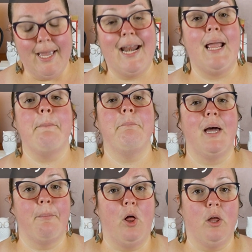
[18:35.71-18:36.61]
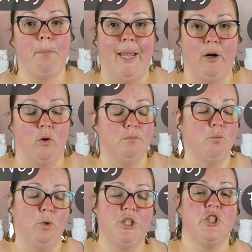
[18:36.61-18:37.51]
and a metabolic panel,
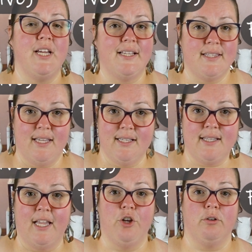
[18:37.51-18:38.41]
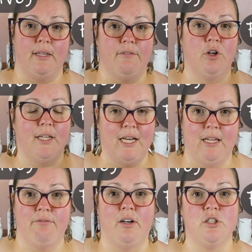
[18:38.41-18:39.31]
which tests things like your liver,
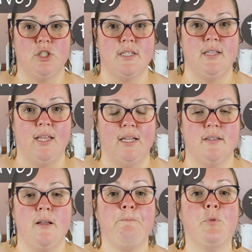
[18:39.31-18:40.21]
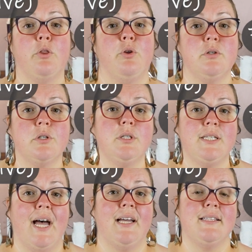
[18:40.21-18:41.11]
kidney functions, and things. Those are the
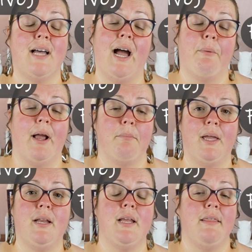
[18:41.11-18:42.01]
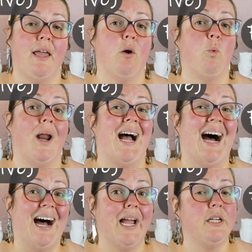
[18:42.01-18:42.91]
tests I recommend, and they are what
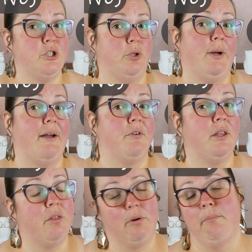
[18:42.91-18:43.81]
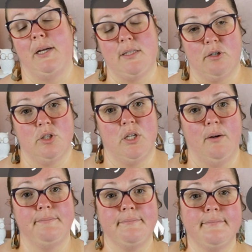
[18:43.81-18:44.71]
I do every three months or
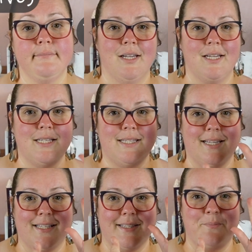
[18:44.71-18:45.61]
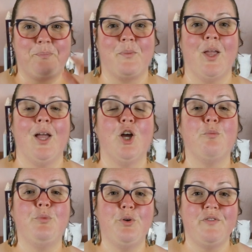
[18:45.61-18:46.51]
so. Six,
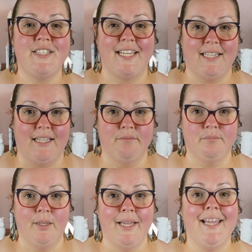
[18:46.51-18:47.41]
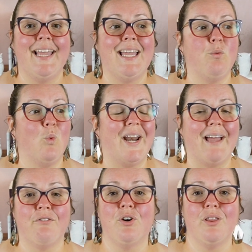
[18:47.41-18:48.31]
move daily in
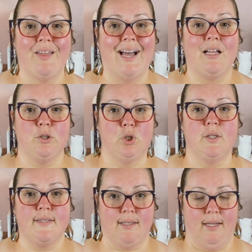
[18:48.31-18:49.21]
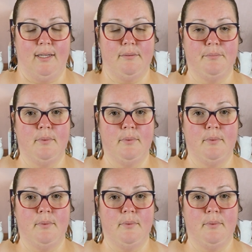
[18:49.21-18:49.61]
whatever that looks like.